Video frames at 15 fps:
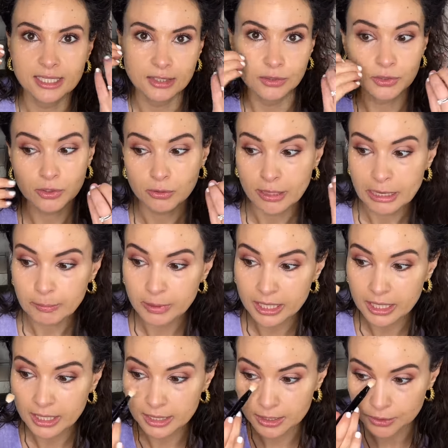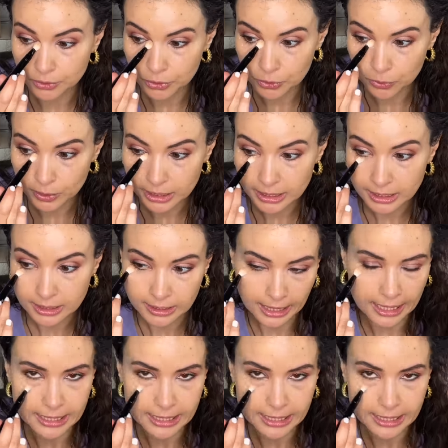isn't crepey, it doesn't crease,